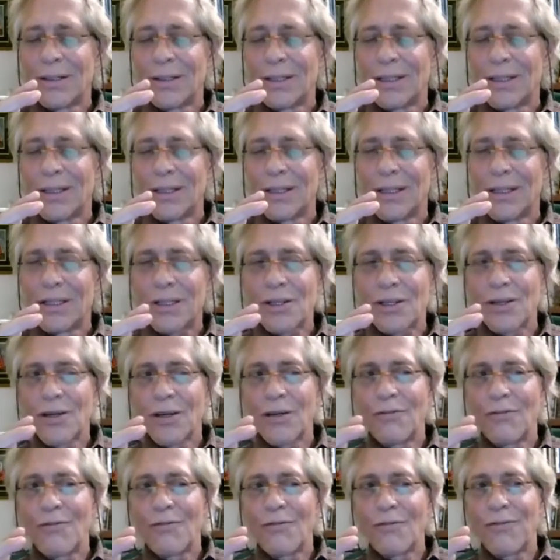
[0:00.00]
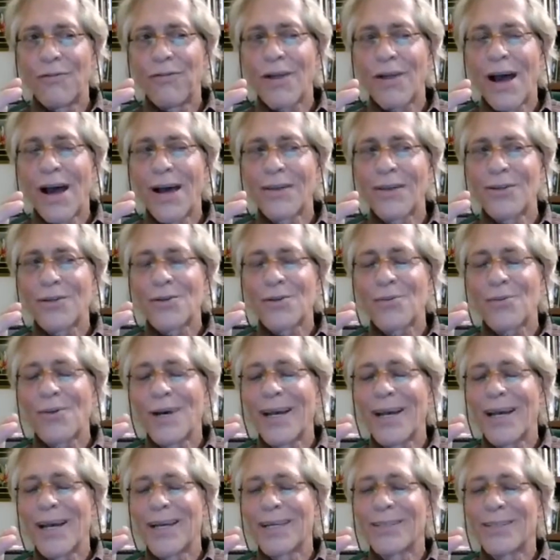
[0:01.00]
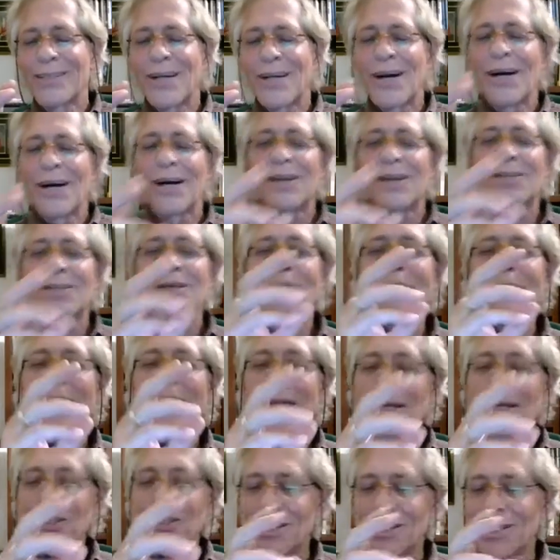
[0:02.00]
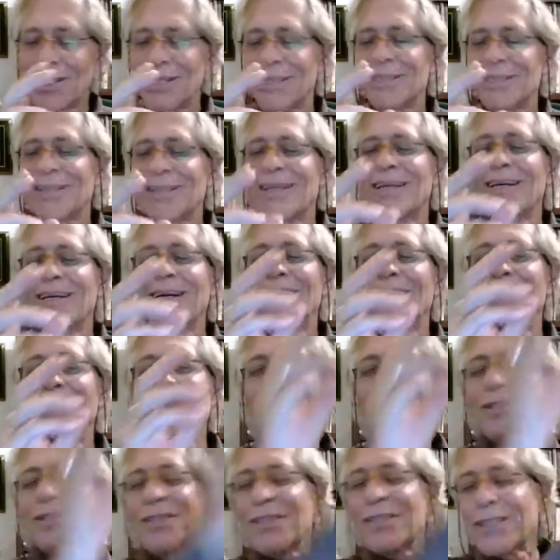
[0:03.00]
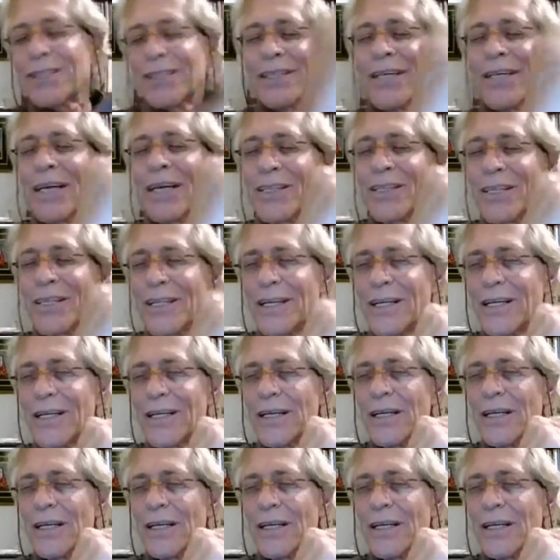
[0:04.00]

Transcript: it's going to fly this way, and it does. Imagine it, and just catch it.